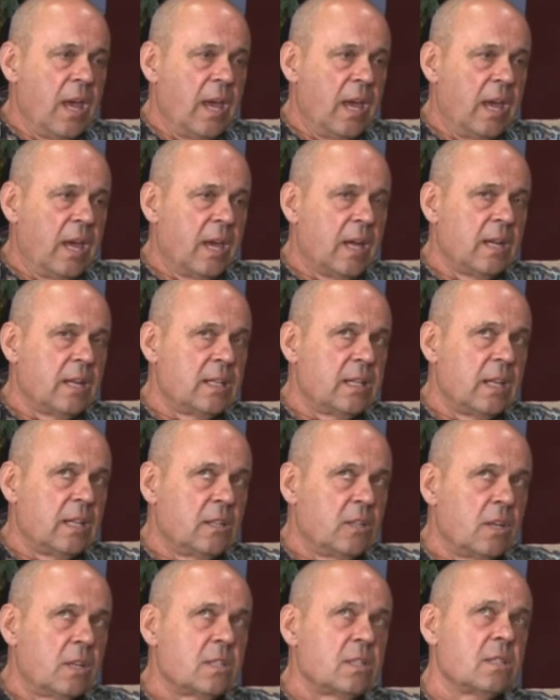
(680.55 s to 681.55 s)
And
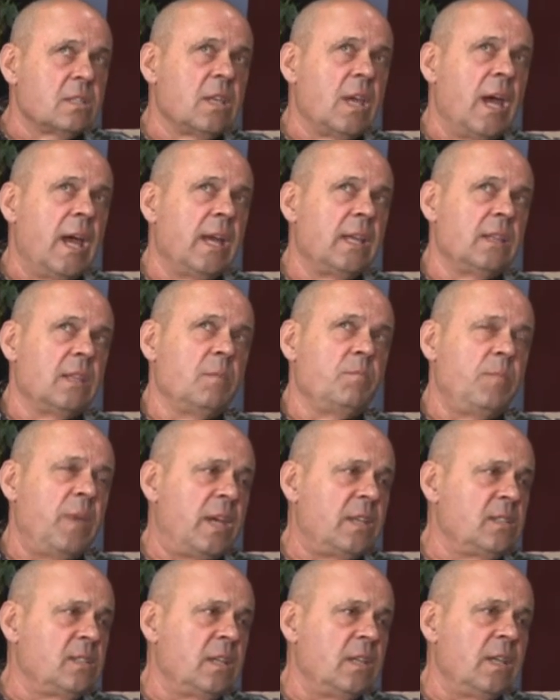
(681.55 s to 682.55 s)
it looks like the
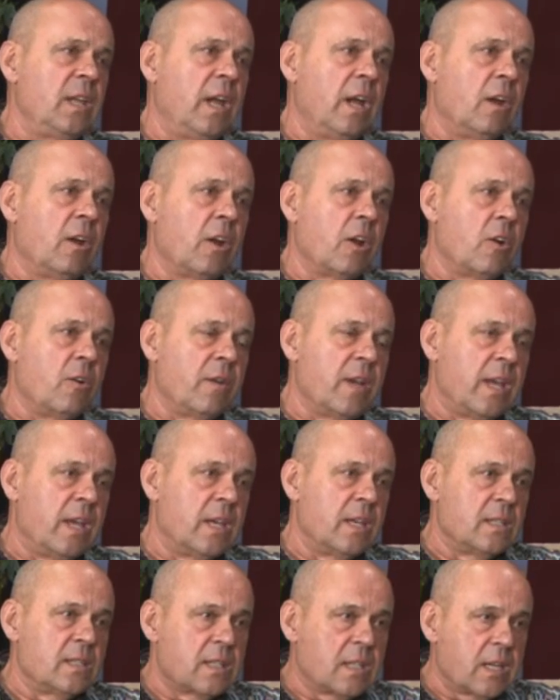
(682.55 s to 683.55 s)
best scenario
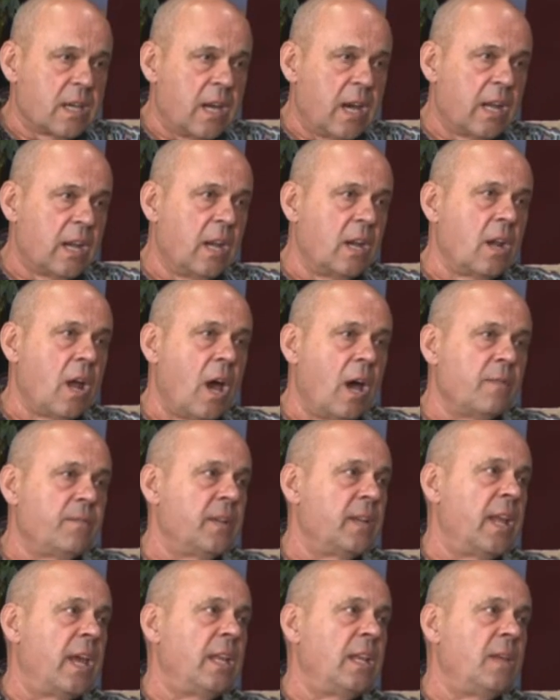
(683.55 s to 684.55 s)
is cut it off
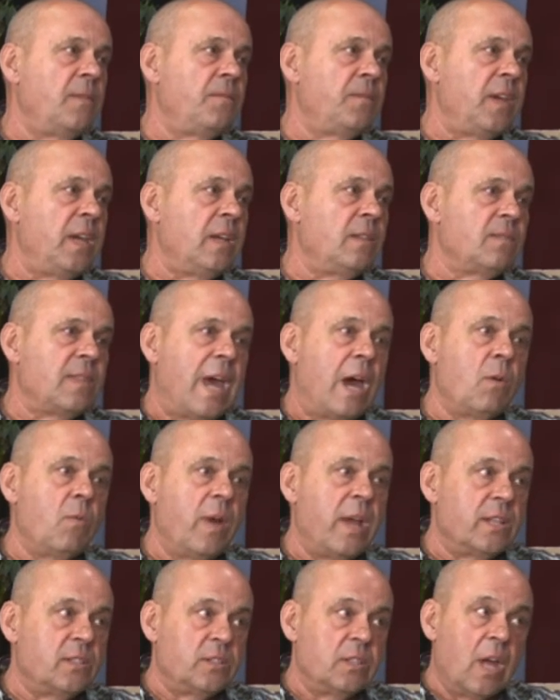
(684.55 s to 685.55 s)
at 80 feet. That
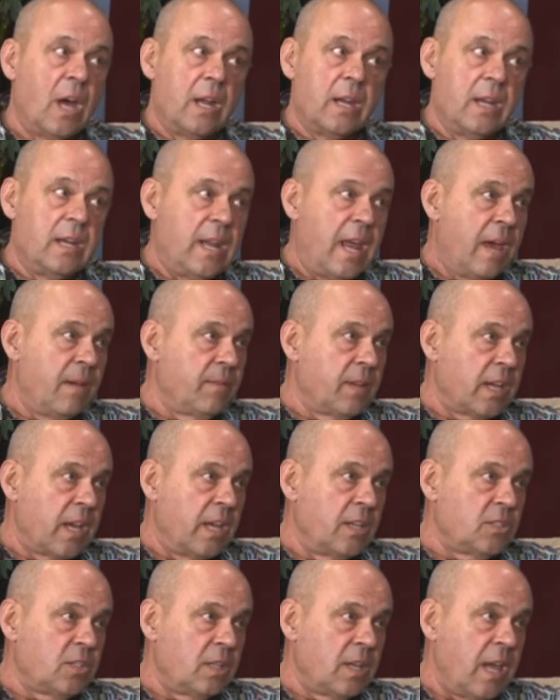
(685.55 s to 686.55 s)
way it's not a
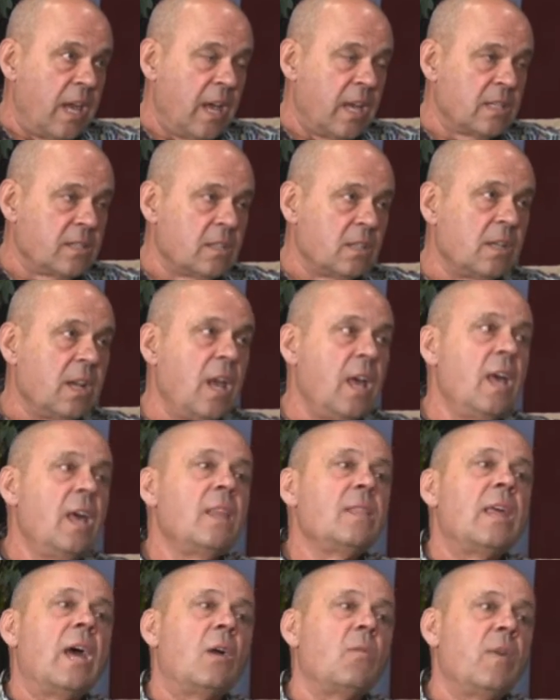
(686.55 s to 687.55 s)
navigation hazard.
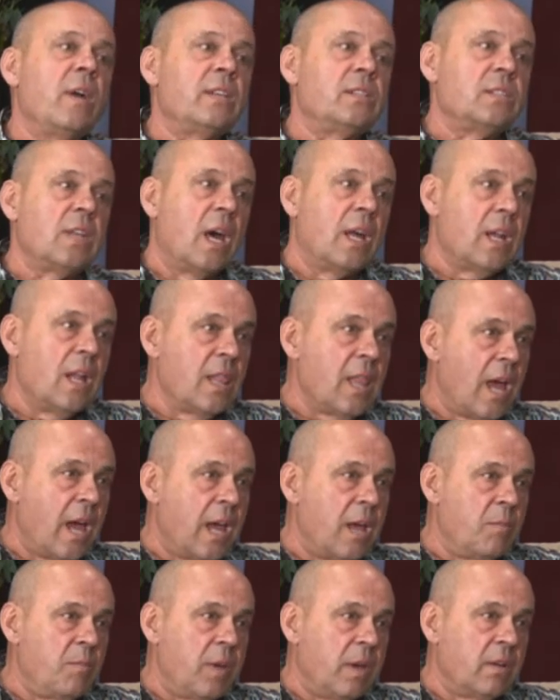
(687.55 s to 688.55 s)
Mm. That way it's not a
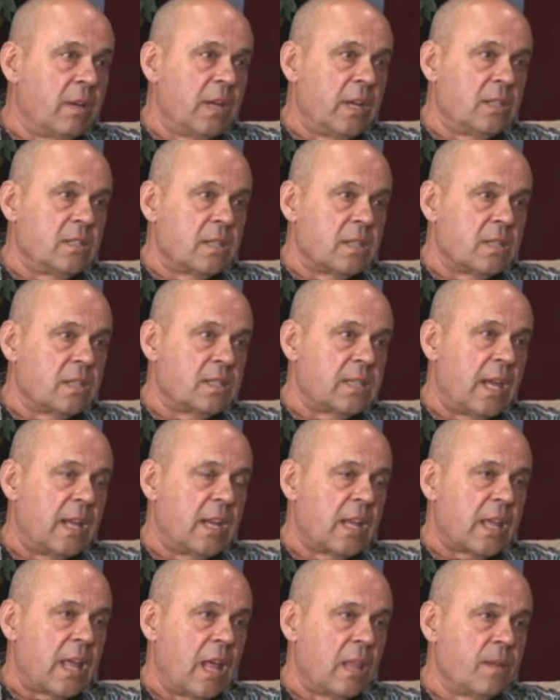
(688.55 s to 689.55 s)
liability to the
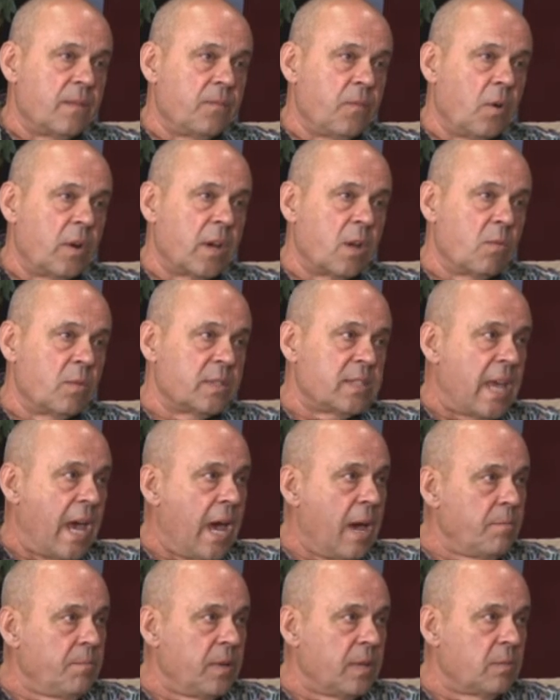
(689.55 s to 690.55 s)
state of California. What's
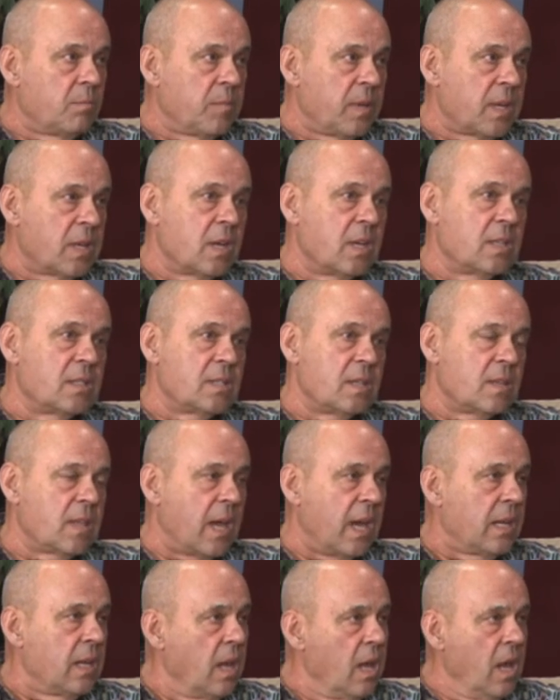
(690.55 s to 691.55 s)
happened because of
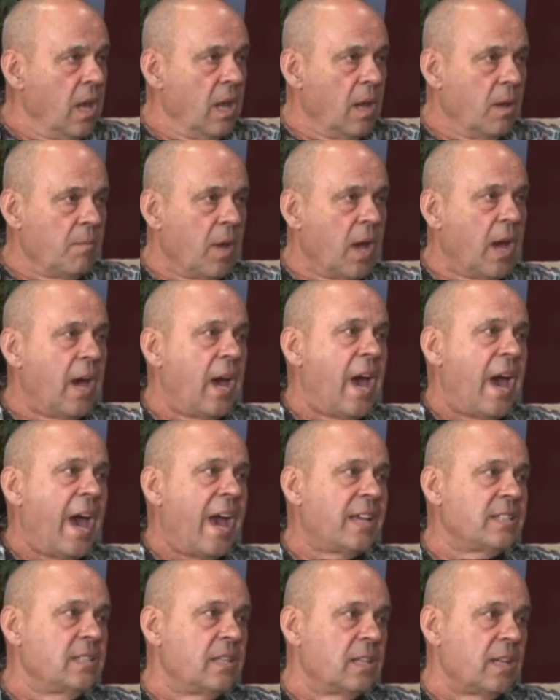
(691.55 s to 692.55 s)
that uh,
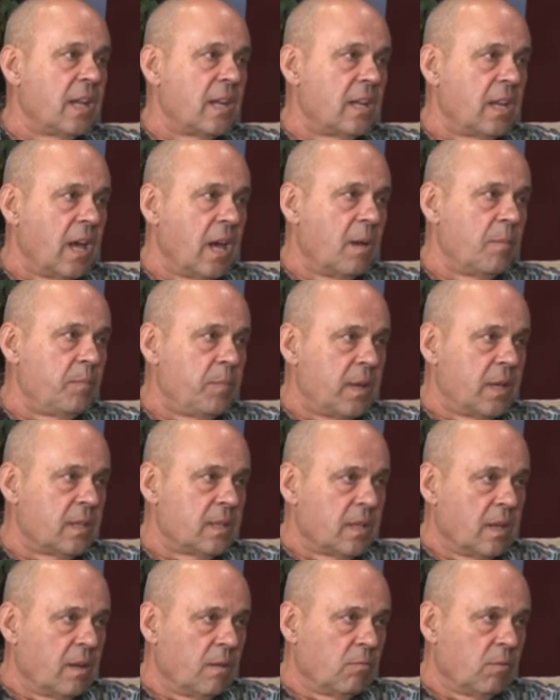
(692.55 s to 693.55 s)
accident up
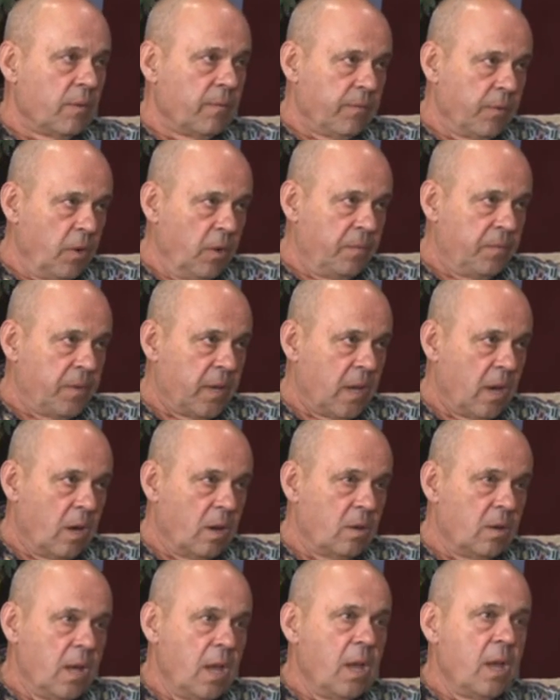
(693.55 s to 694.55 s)
at uh,
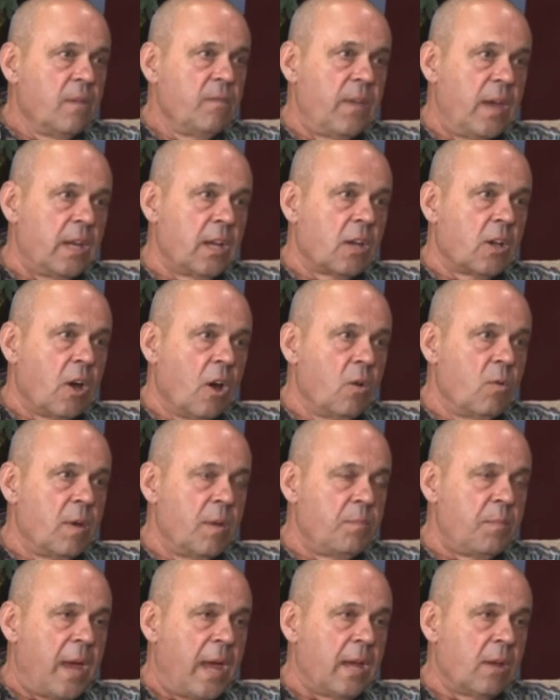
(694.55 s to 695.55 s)
Refugio, Venoco
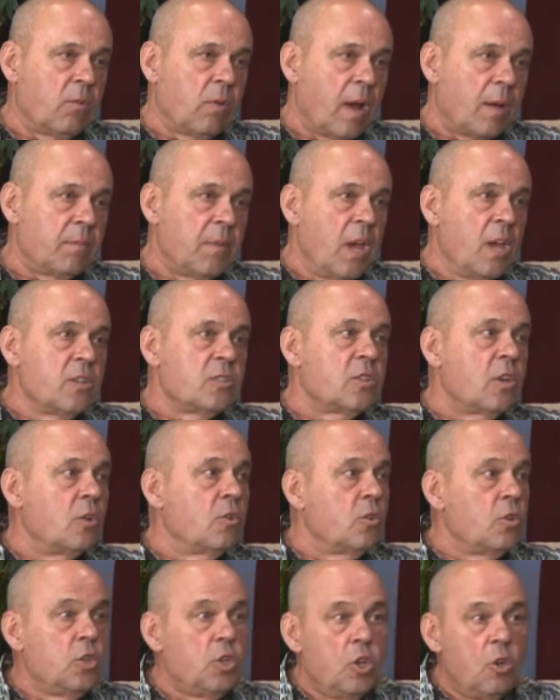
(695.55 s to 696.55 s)
went bankrupt. So
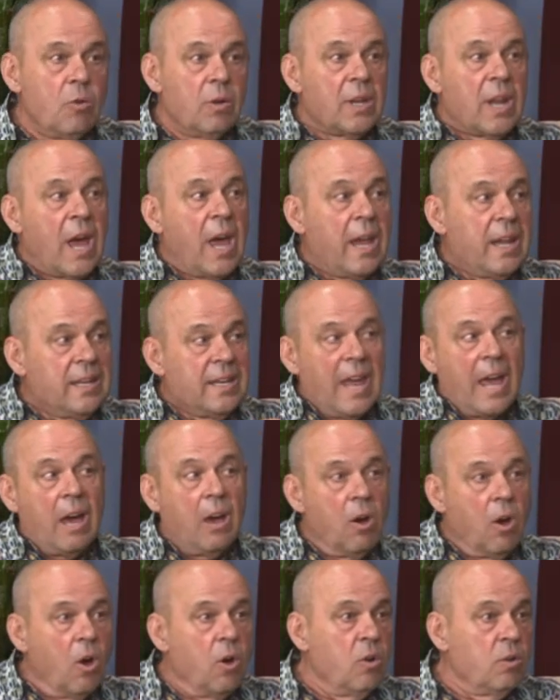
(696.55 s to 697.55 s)
you and I
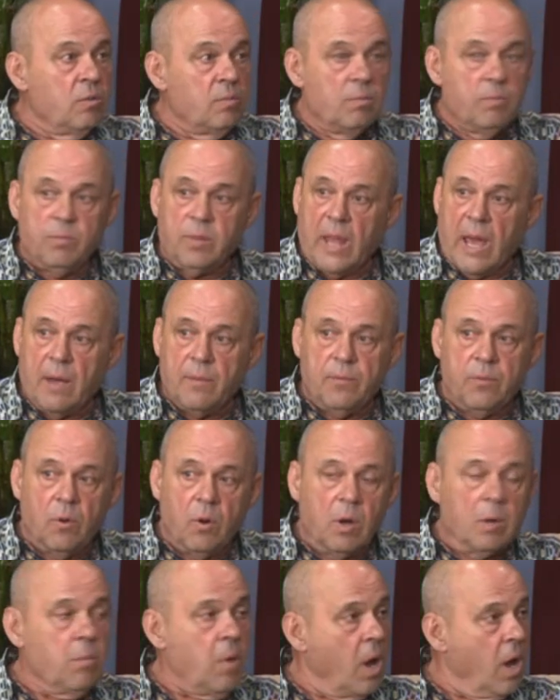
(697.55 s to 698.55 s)
now own
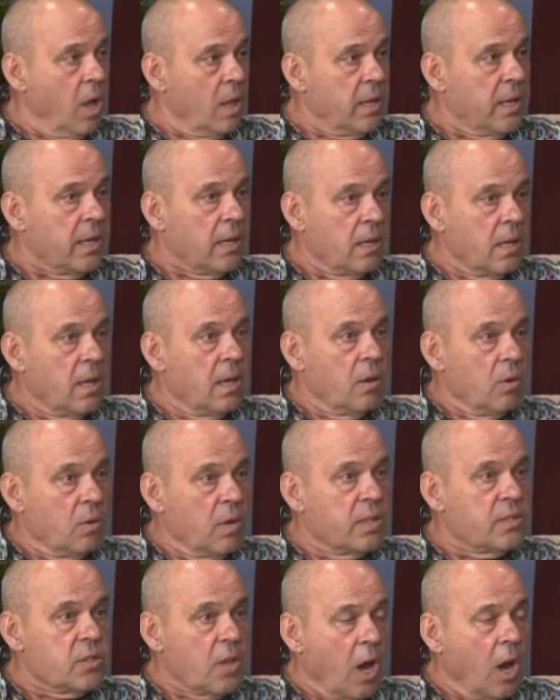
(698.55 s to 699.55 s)
Platform Holly
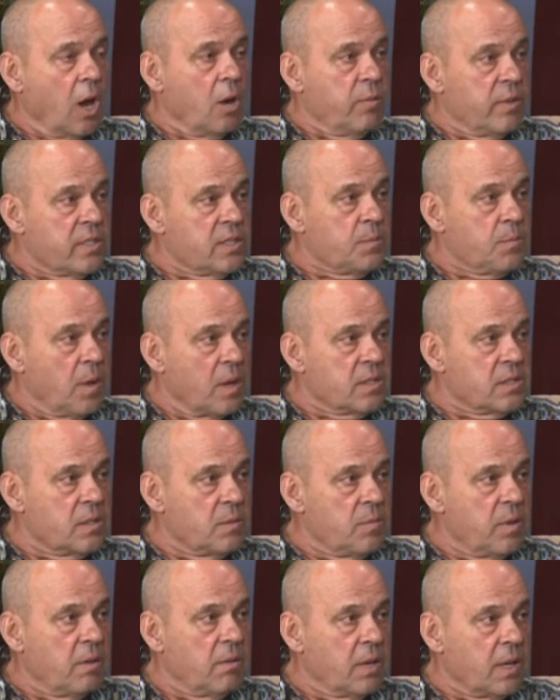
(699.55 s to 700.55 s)
it's our
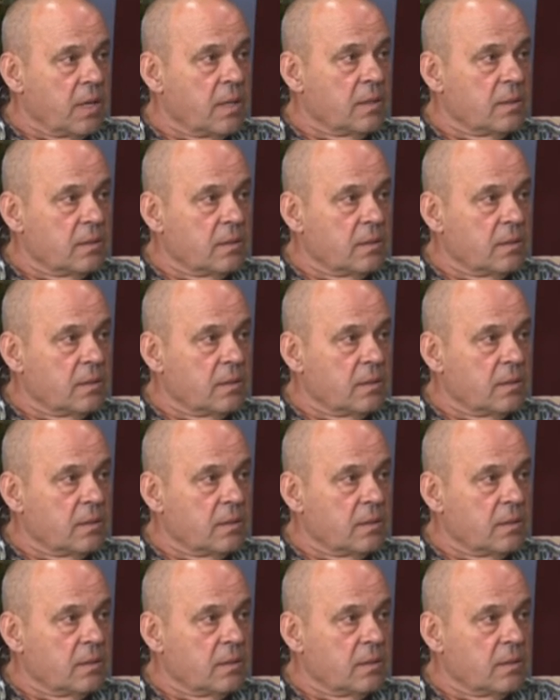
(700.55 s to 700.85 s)
responsibility.